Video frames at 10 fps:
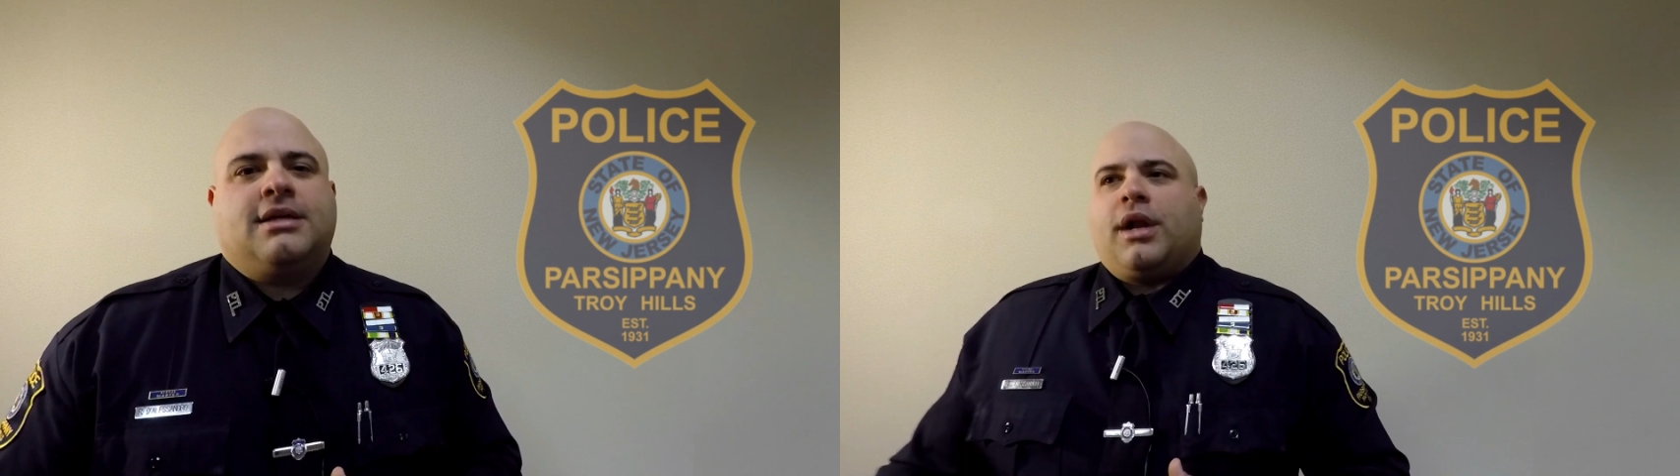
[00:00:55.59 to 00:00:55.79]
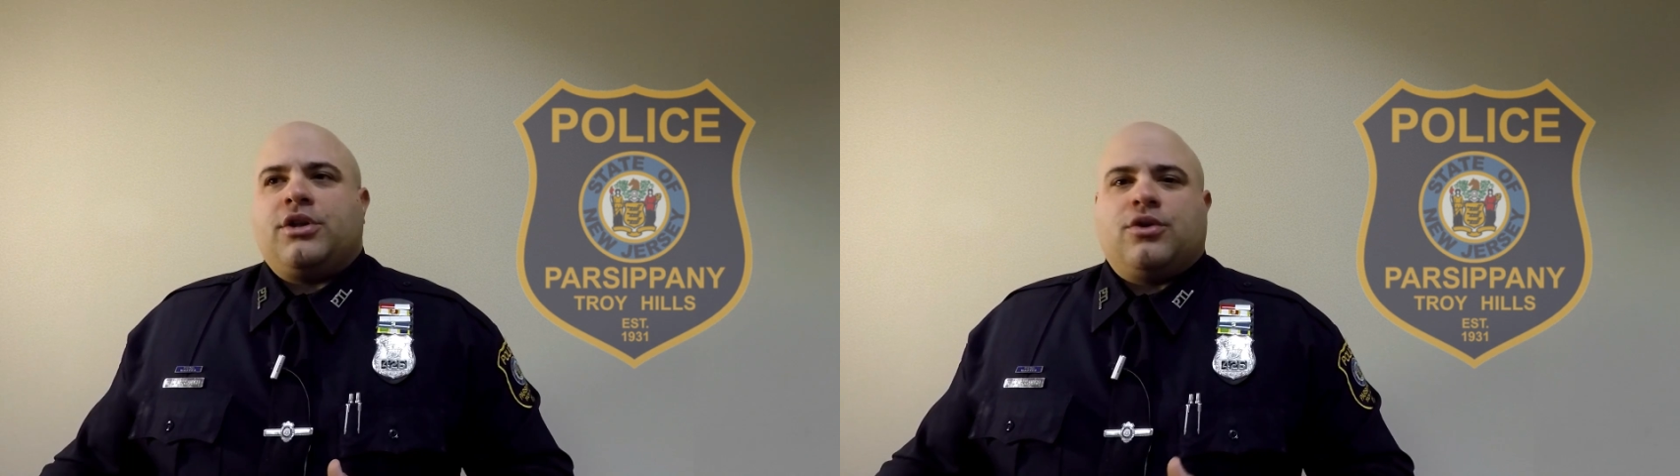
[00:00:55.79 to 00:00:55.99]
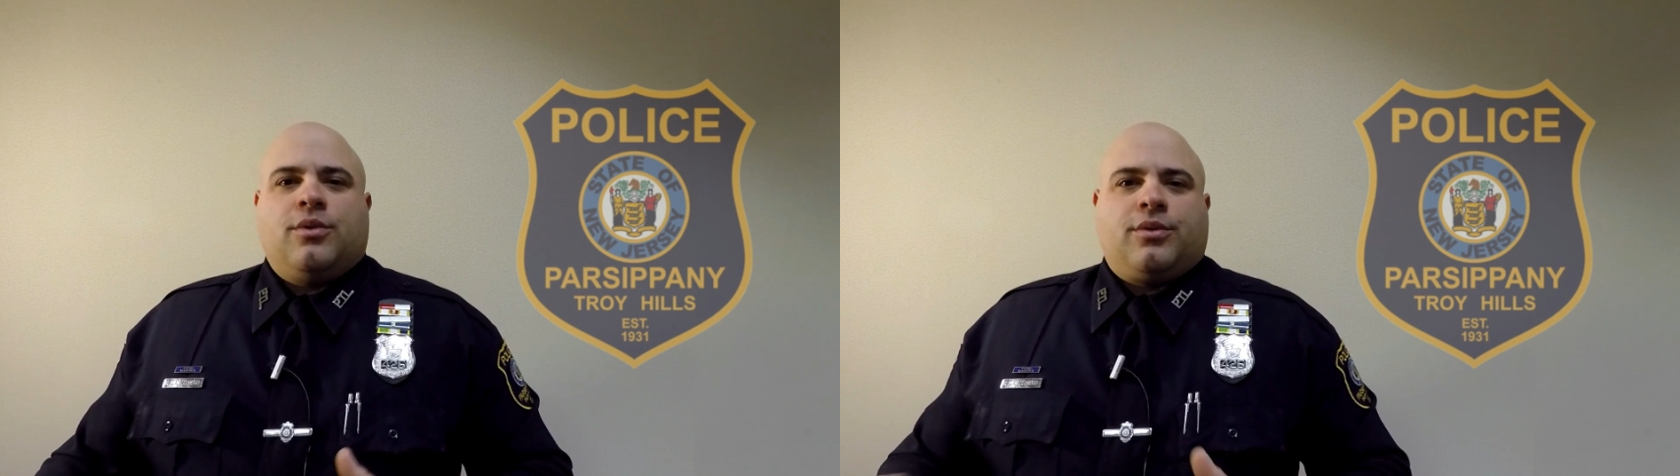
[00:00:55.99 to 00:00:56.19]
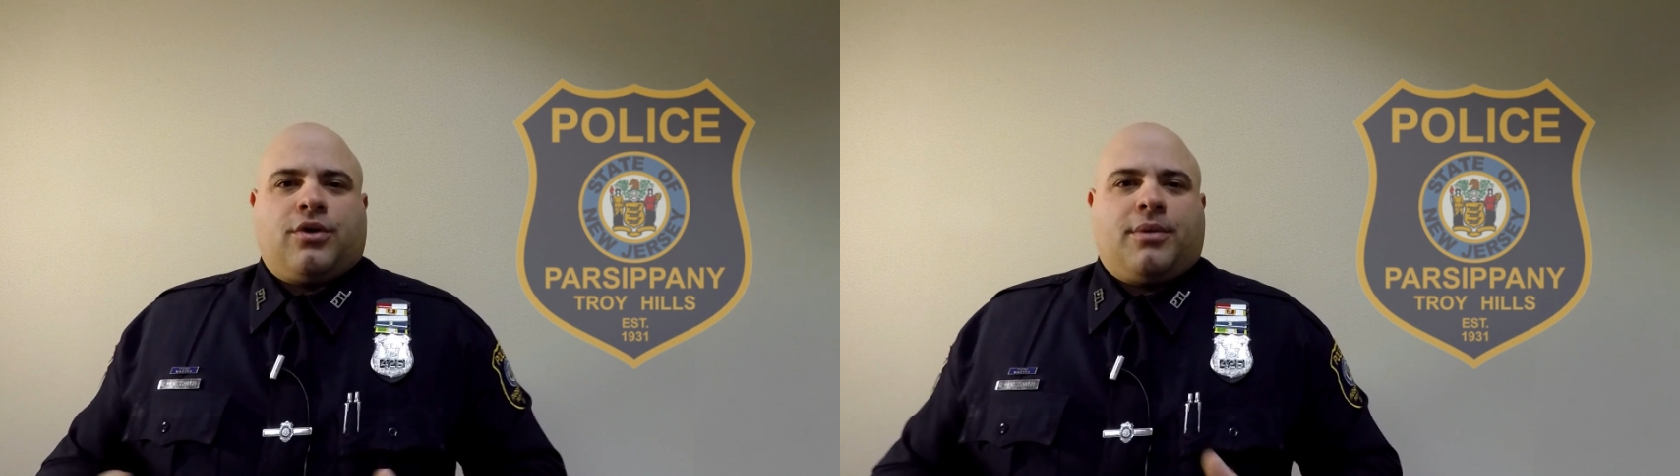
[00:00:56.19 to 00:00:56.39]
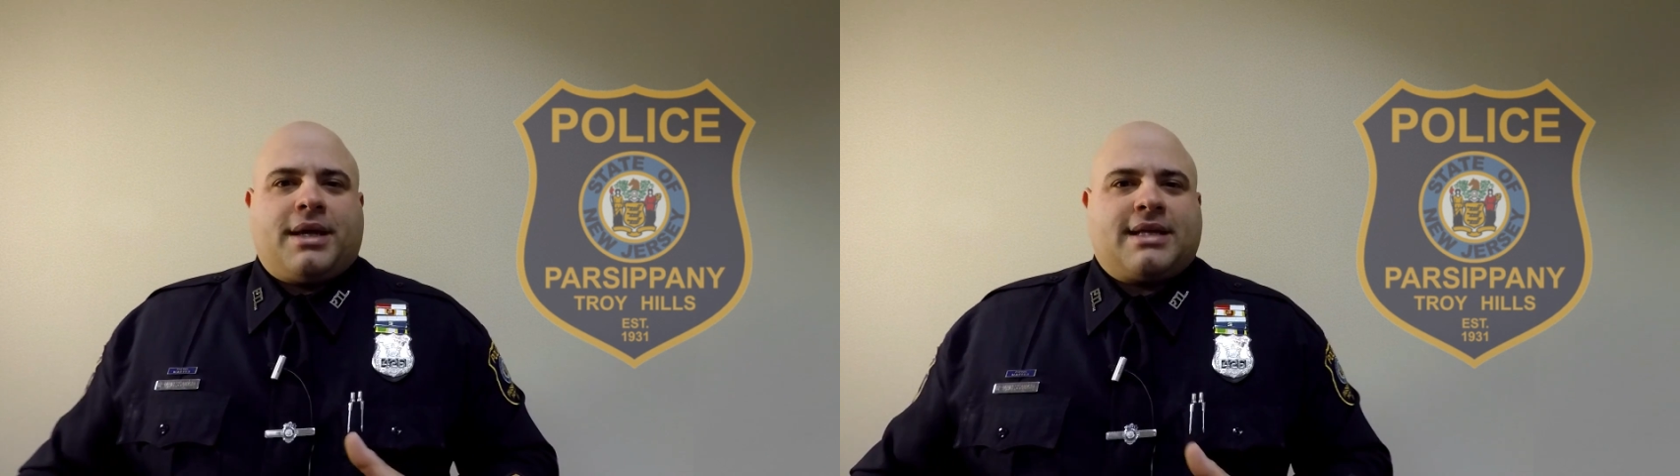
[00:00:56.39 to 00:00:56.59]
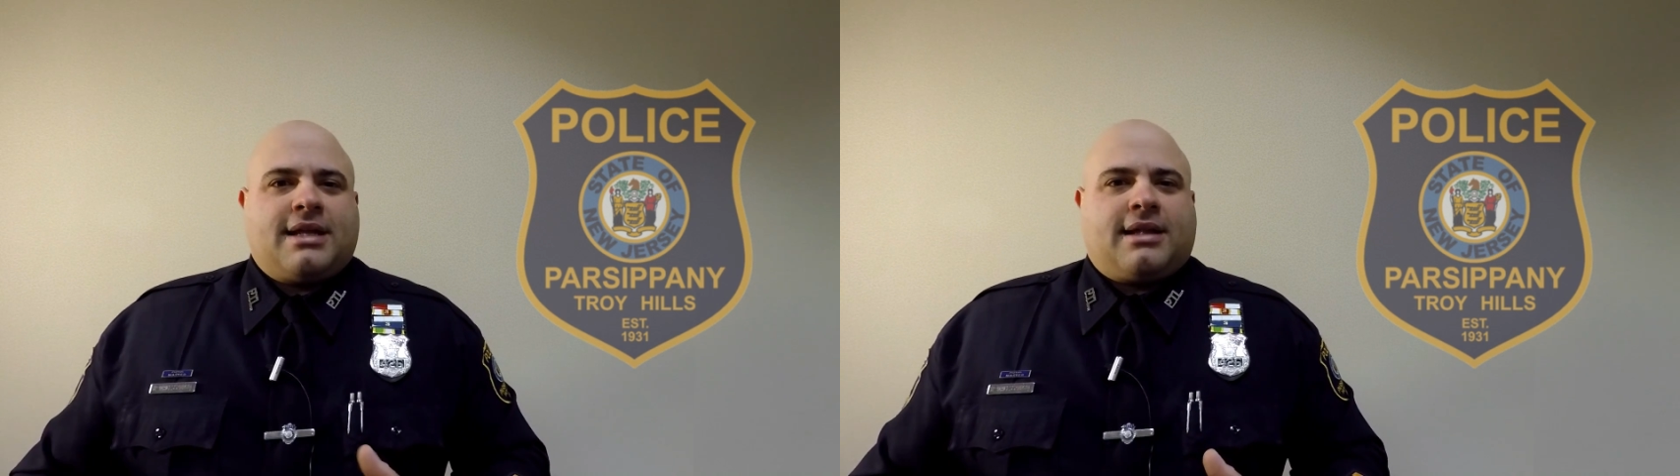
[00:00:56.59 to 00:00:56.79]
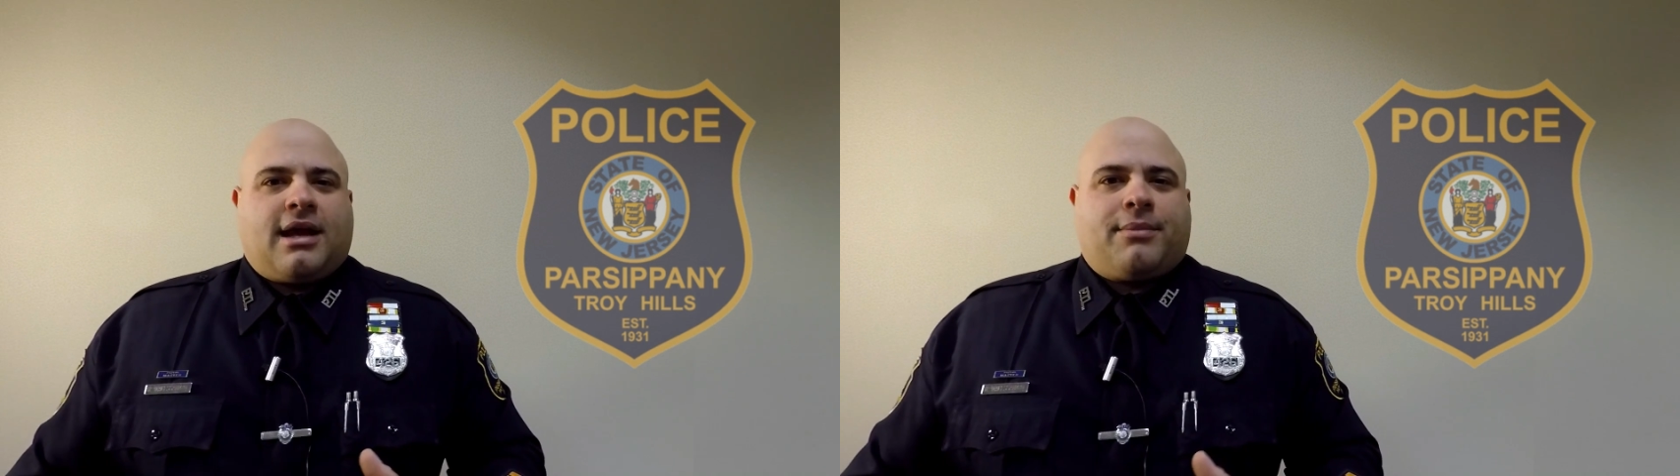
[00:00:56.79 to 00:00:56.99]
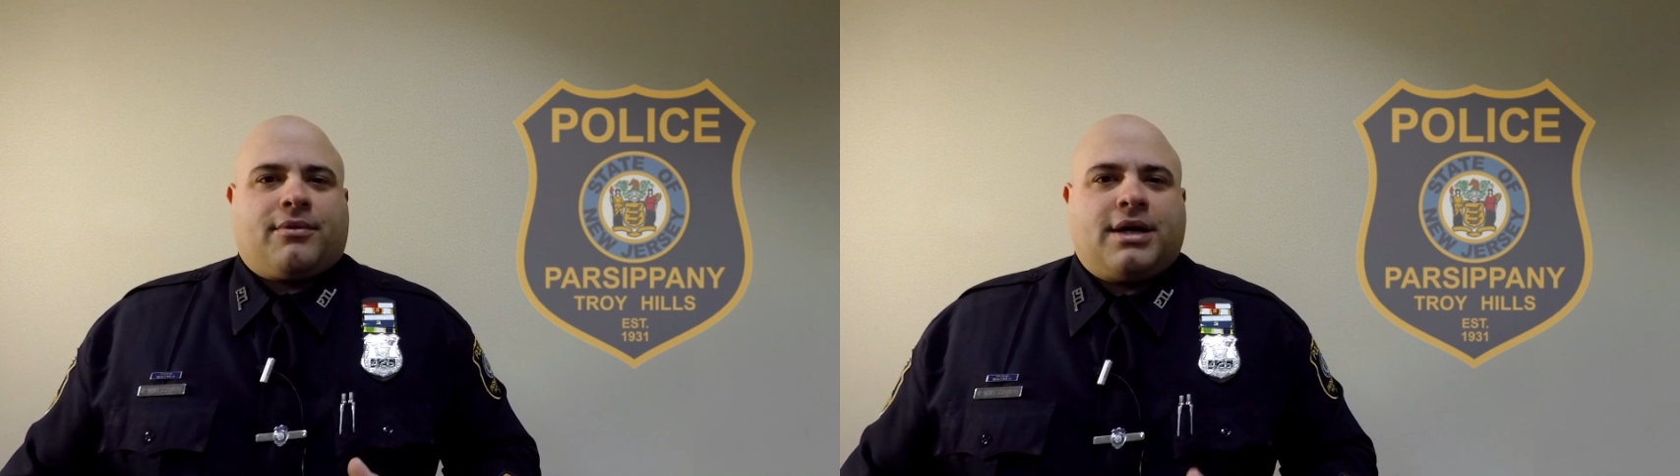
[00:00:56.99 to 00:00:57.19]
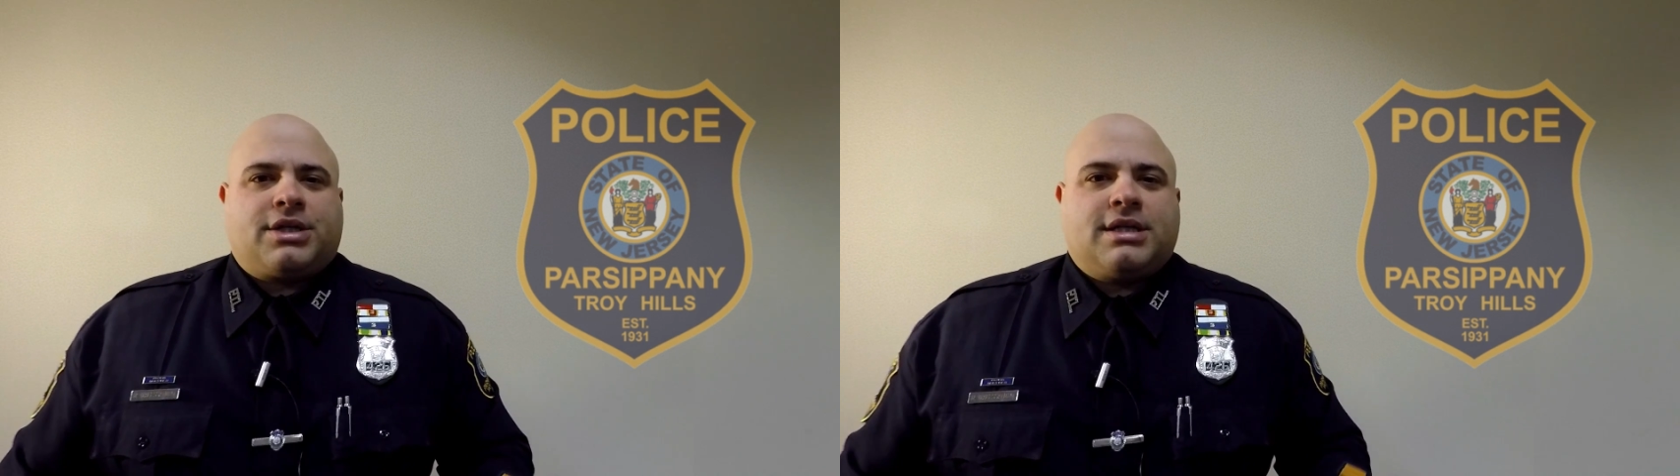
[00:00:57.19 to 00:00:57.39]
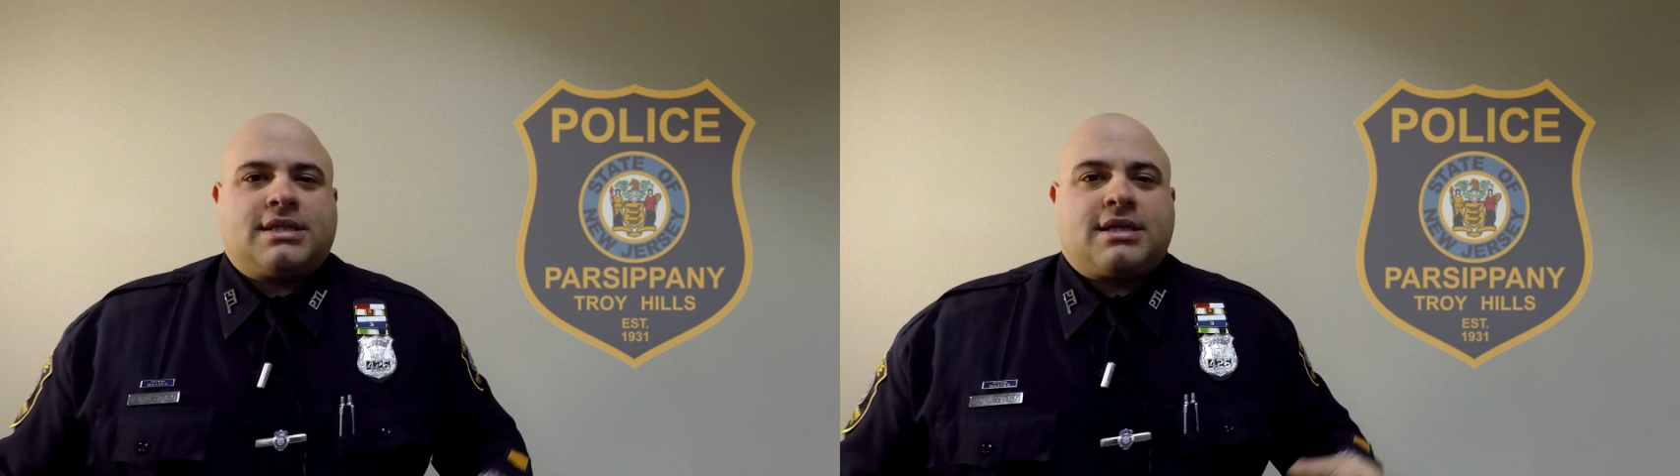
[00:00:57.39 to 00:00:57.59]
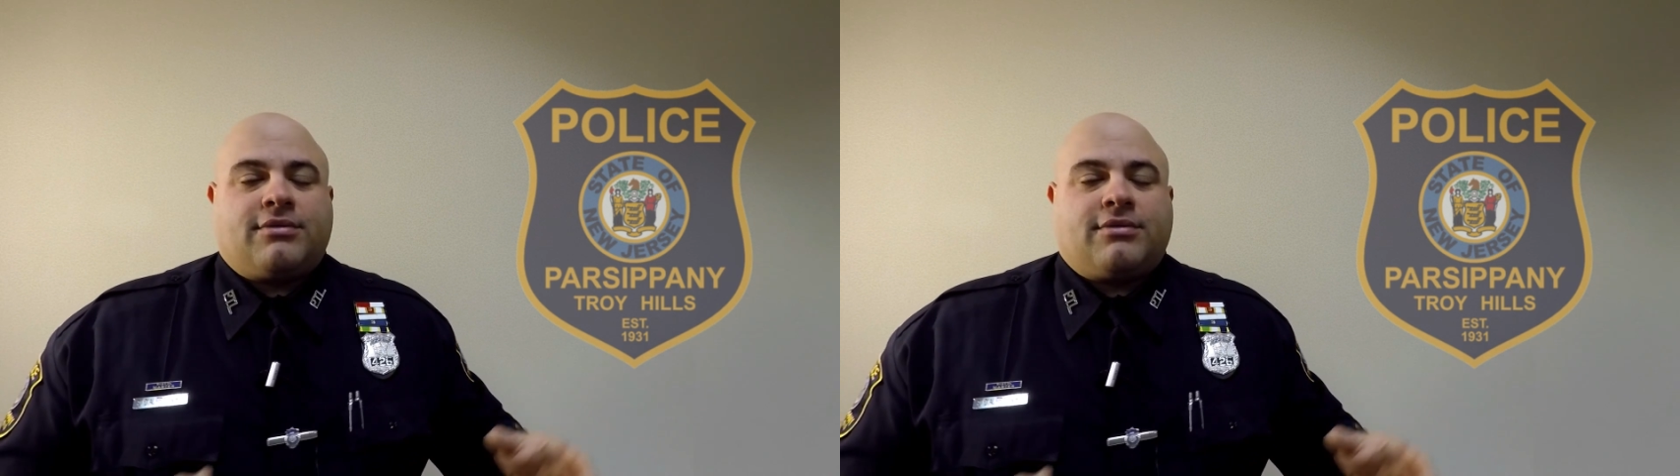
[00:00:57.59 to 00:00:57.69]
What I do during my day-to-day operations,